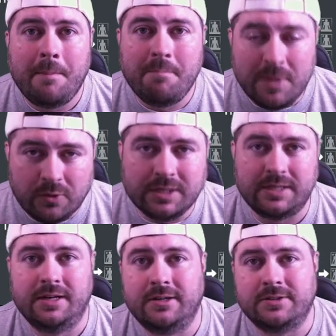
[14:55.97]

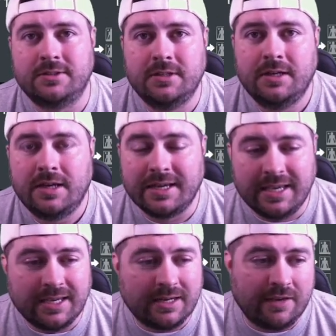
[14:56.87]
millionaires.
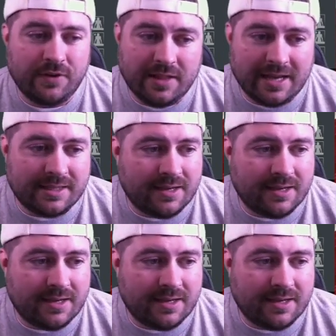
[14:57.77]
Again, if you like the